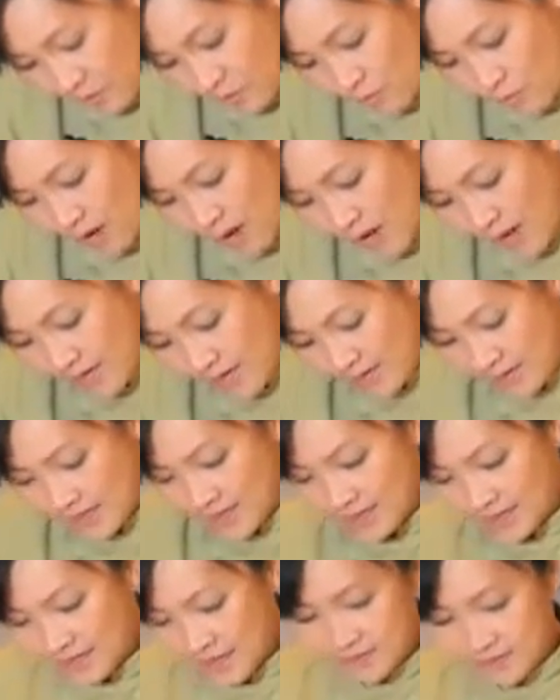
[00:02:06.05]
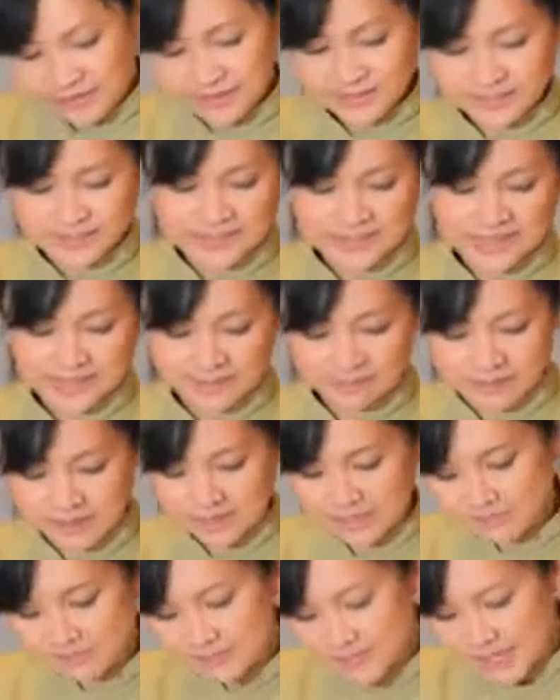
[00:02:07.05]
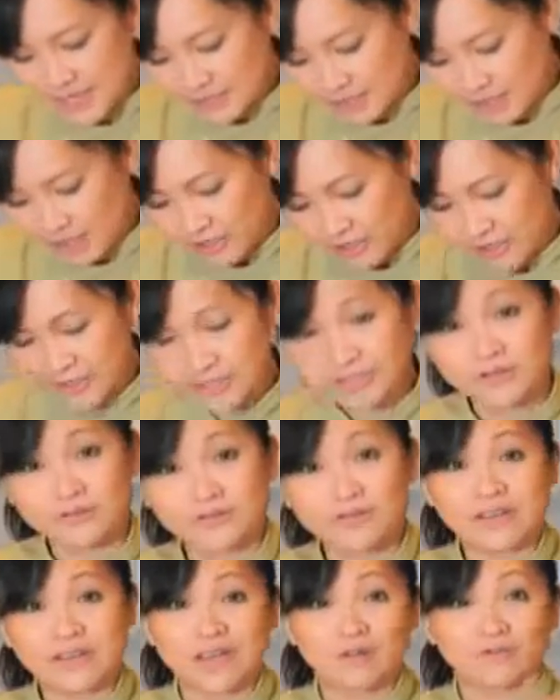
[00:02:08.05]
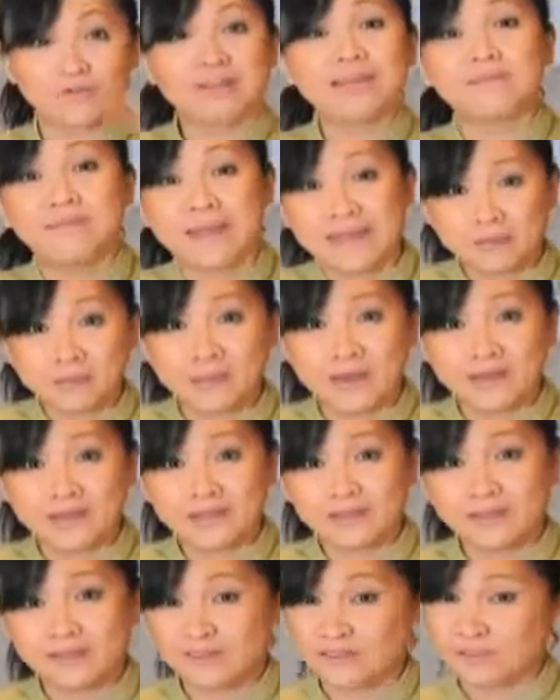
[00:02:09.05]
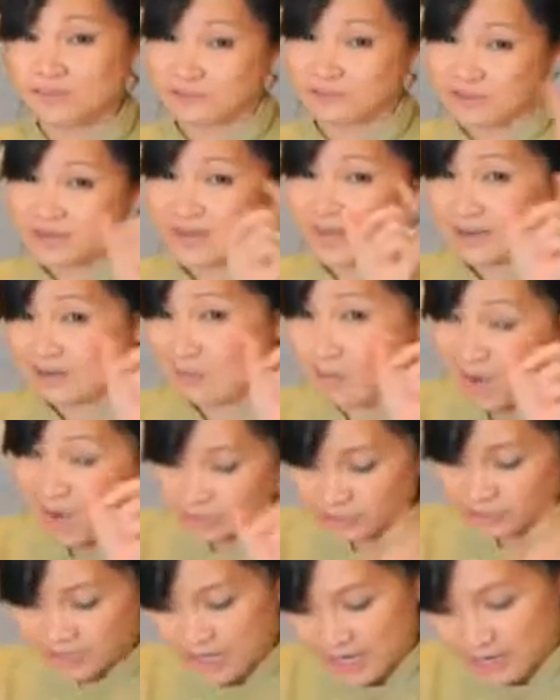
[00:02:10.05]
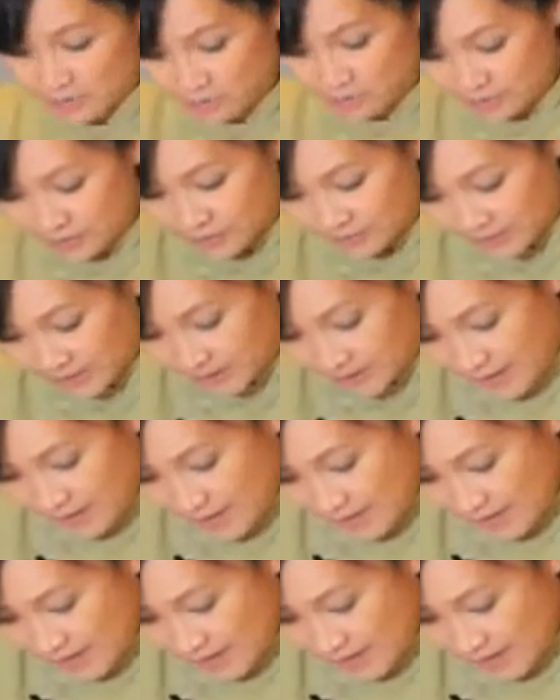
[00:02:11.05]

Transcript: This is like a medium-sized onion. So you got a really big one, you gotta wash it out a little bit.